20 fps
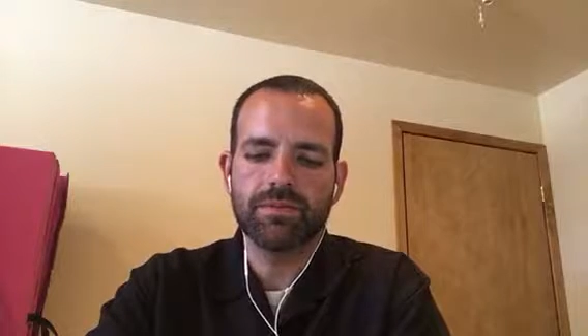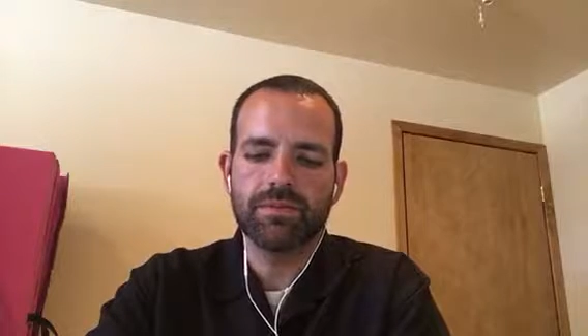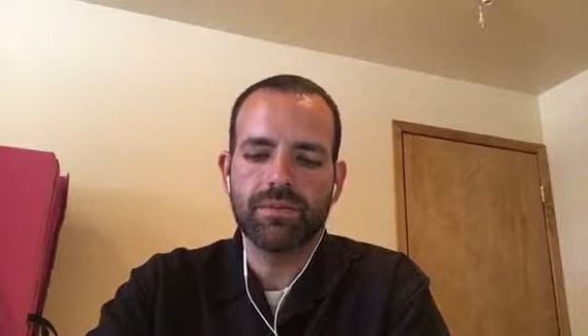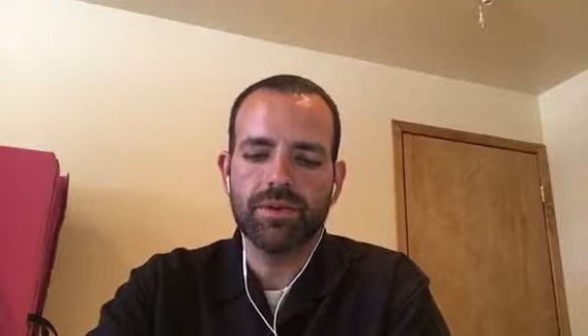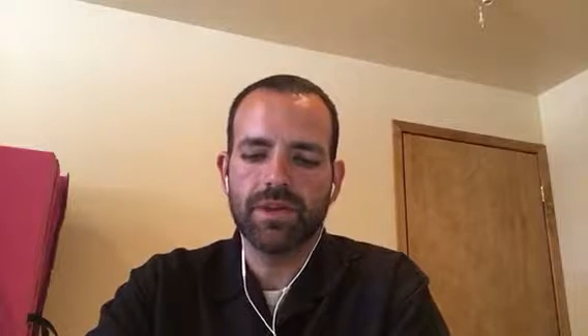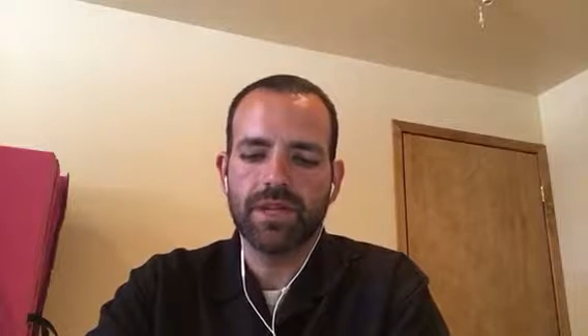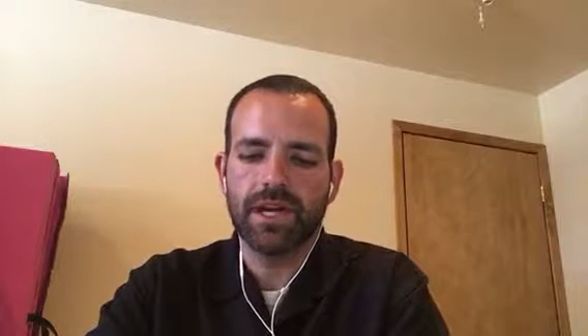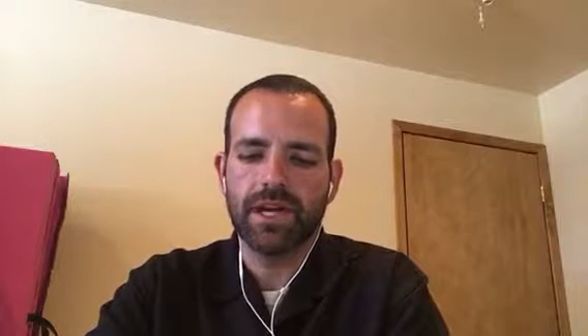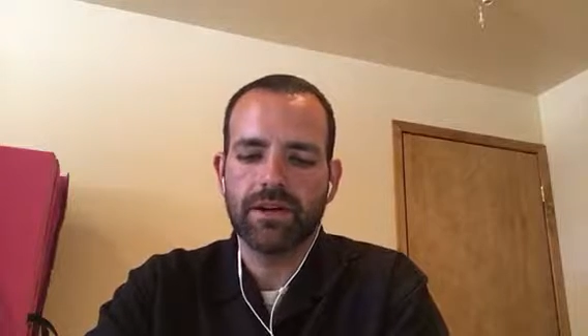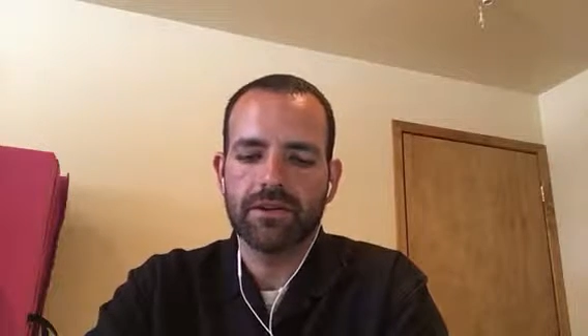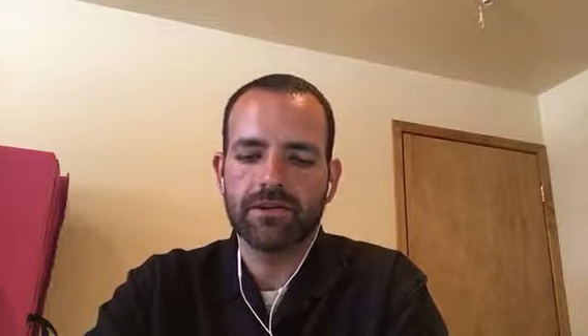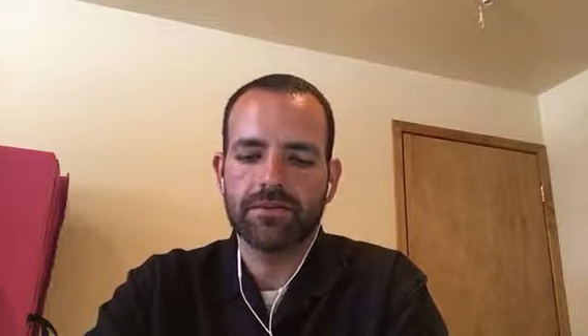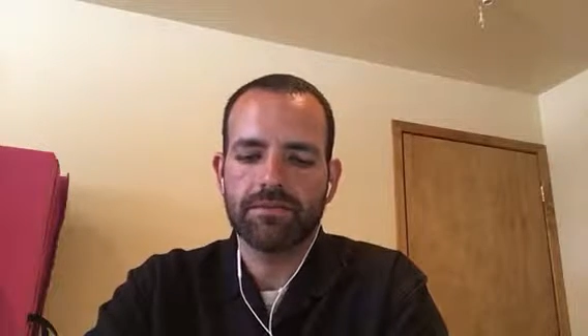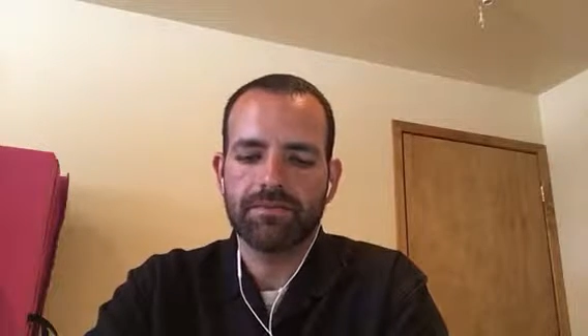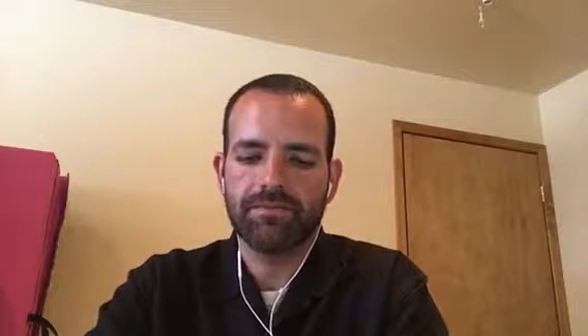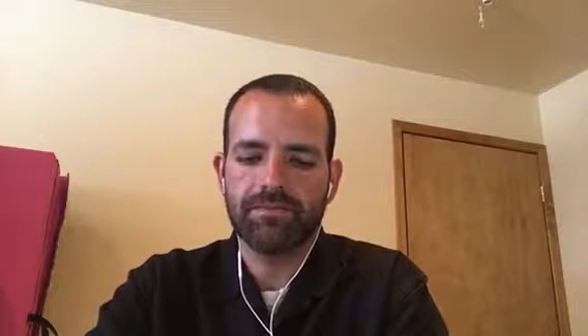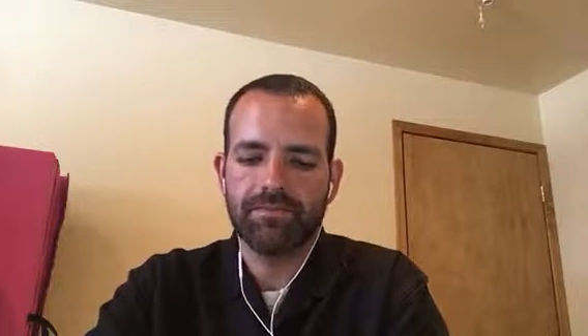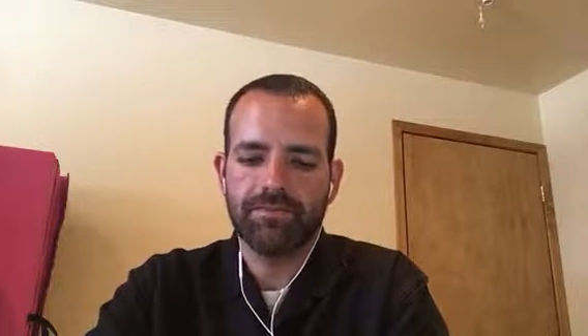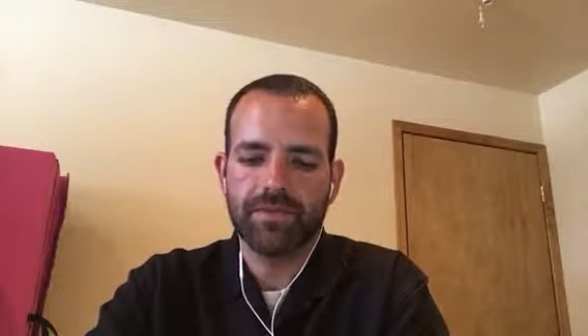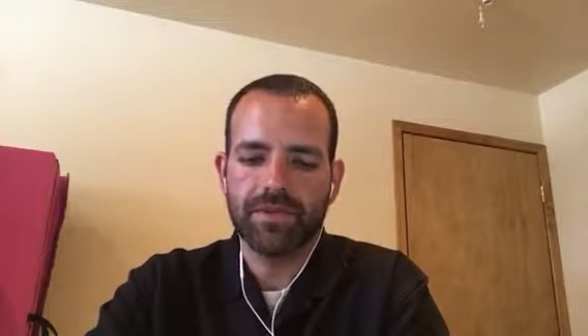without
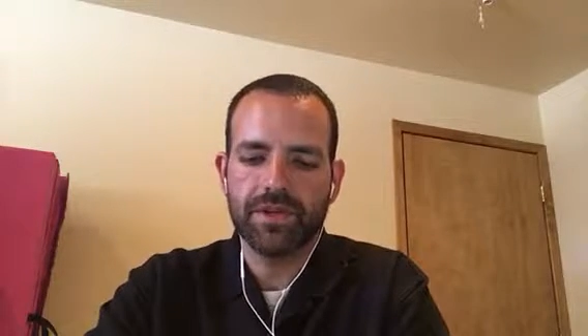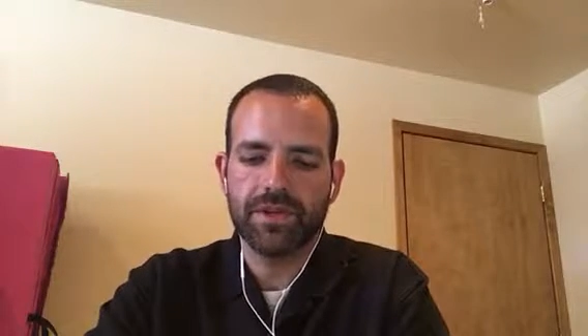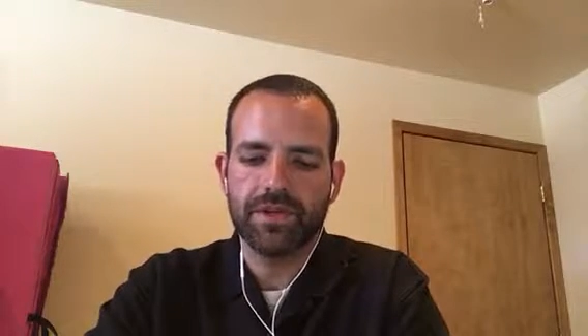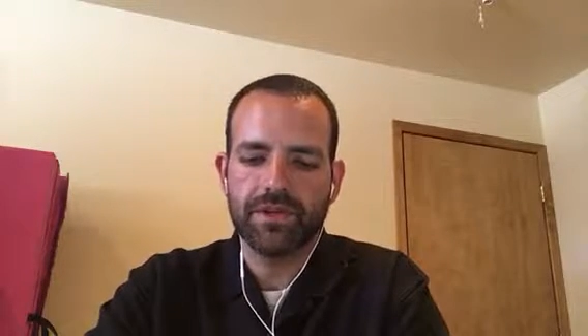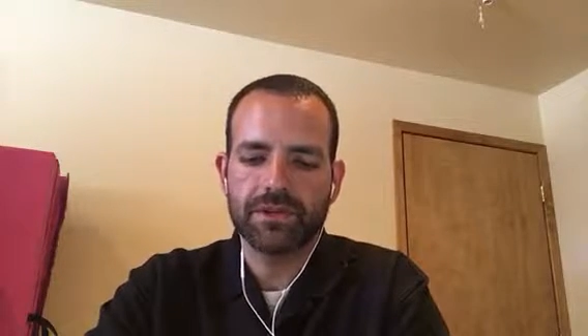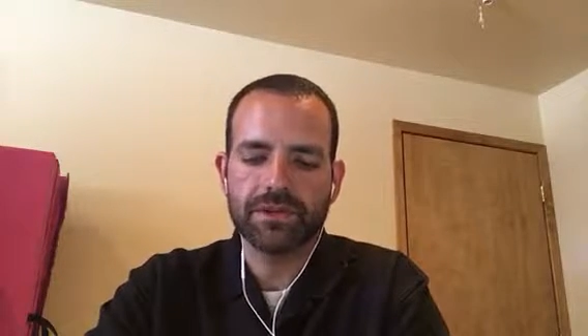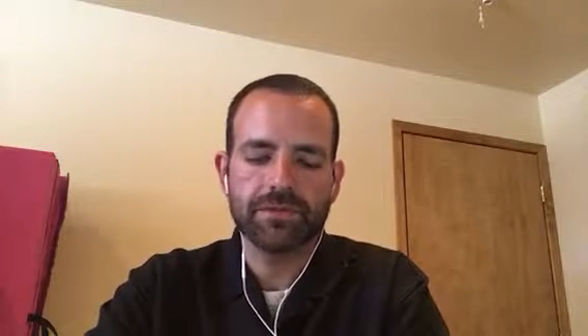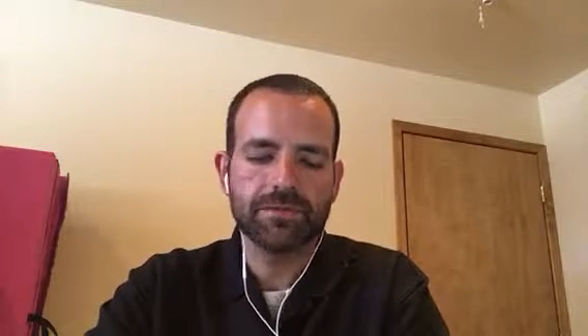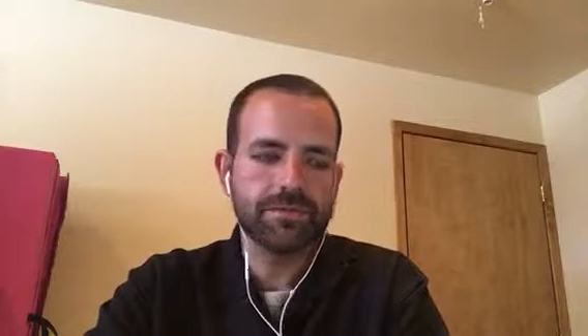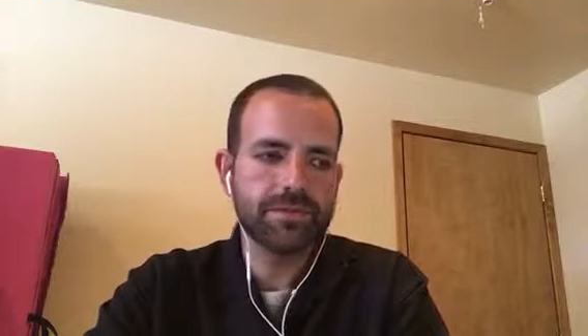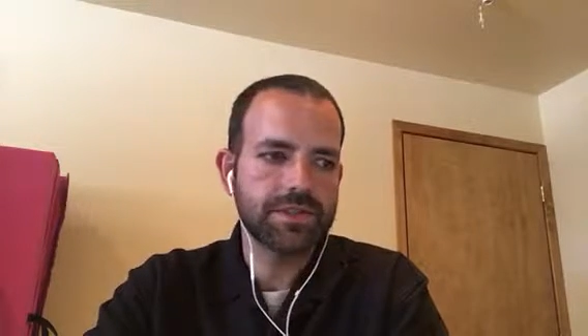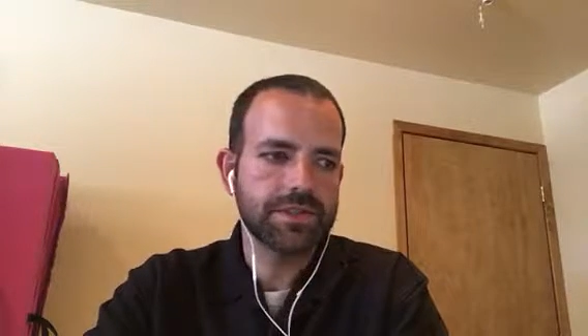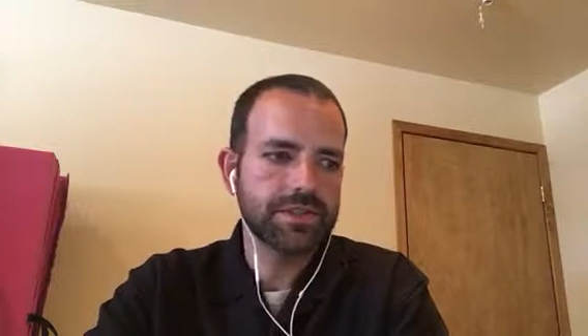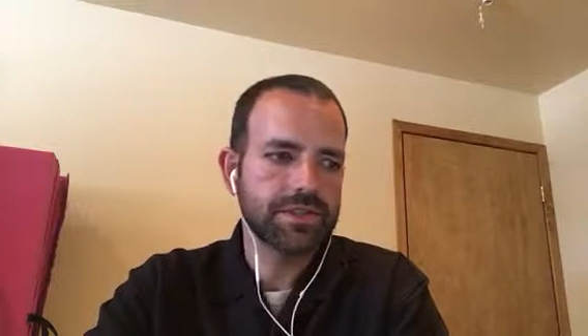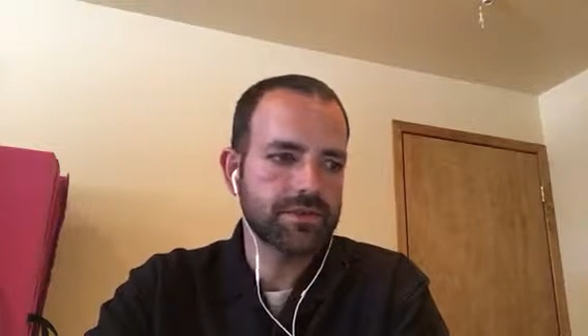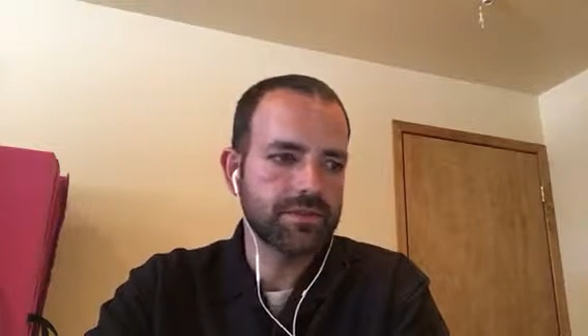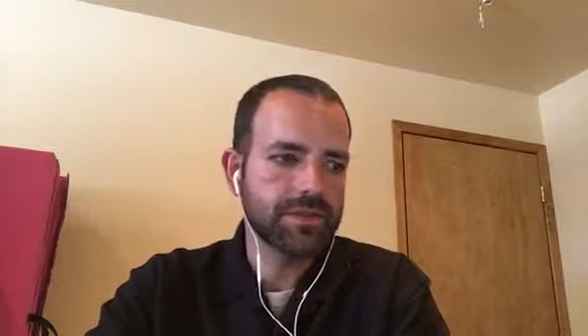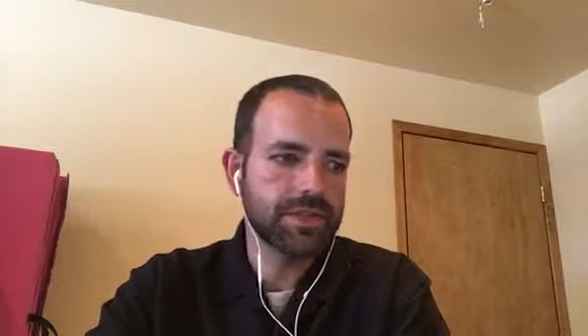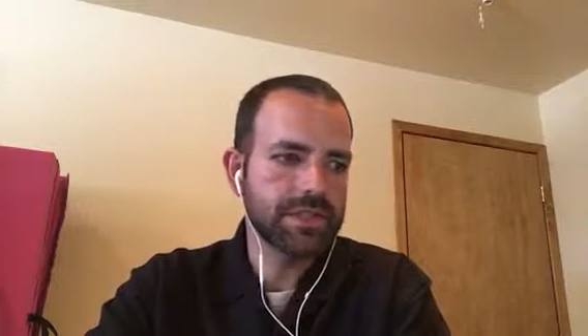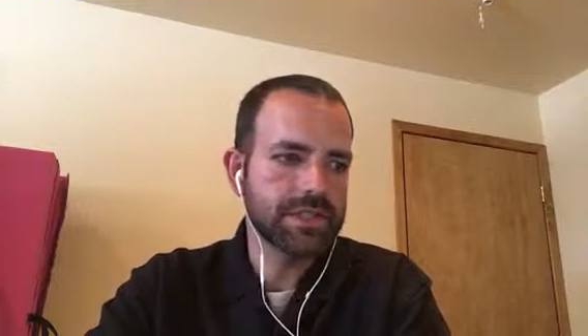
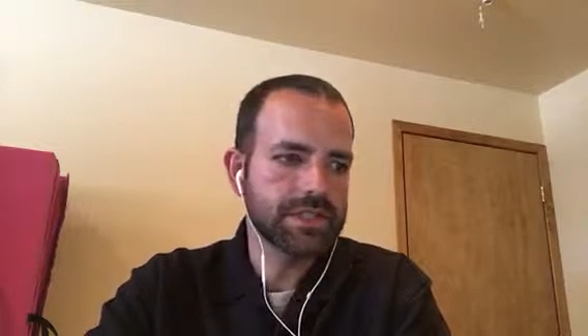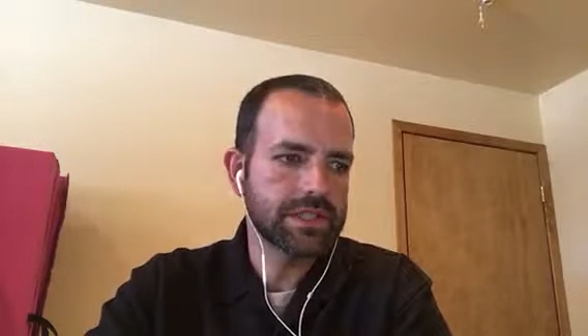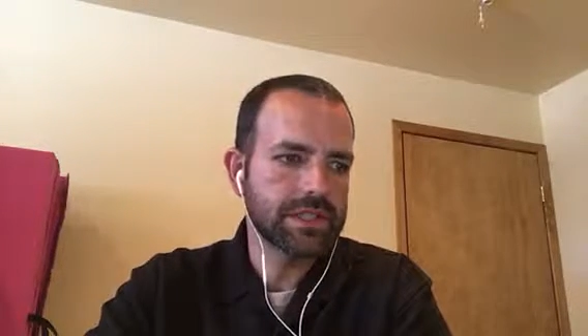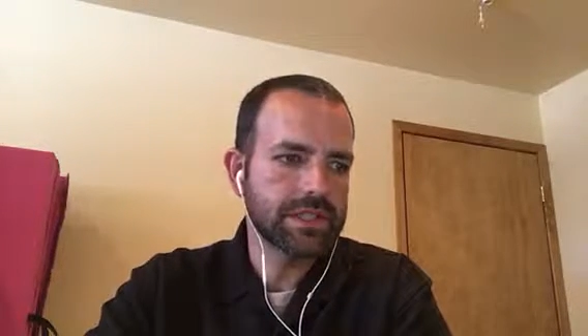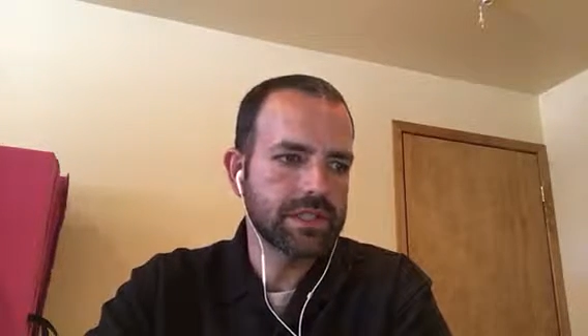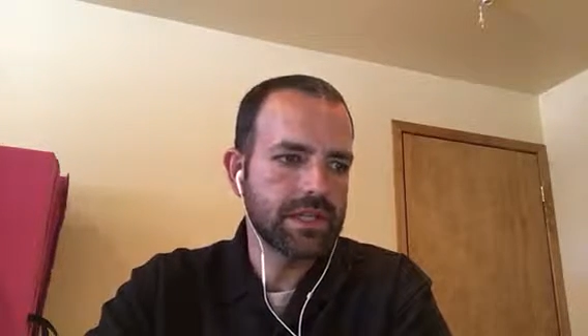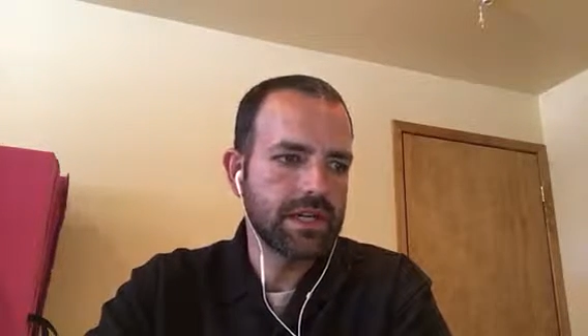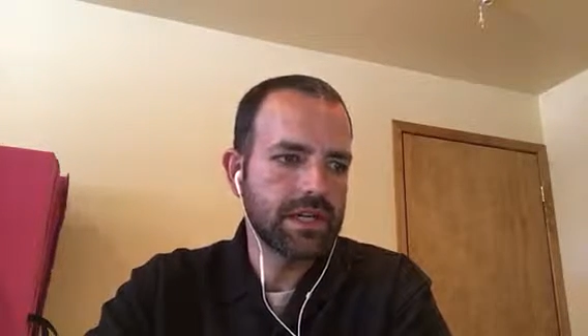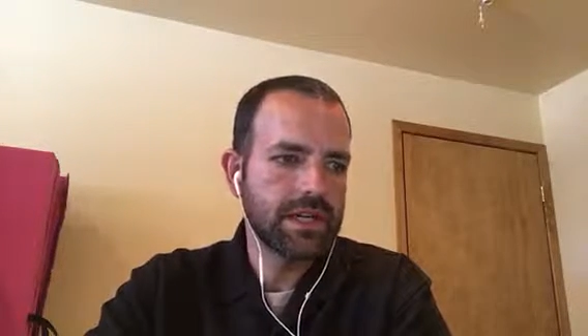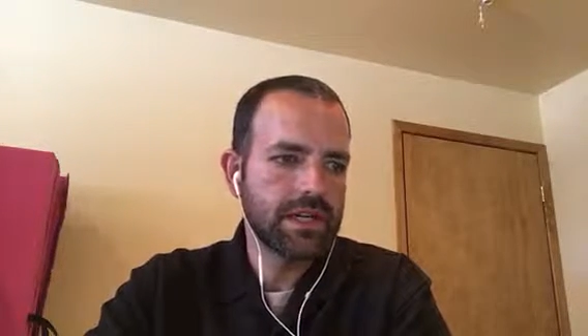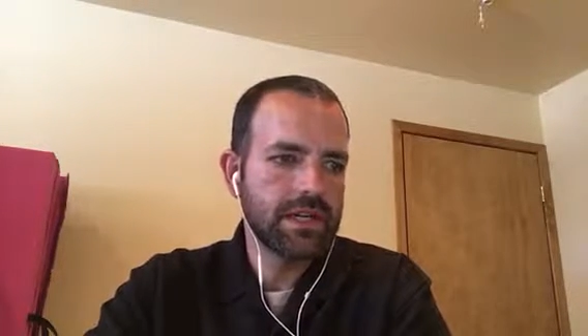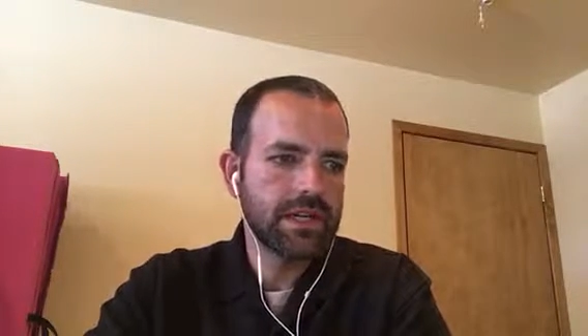sufficient reason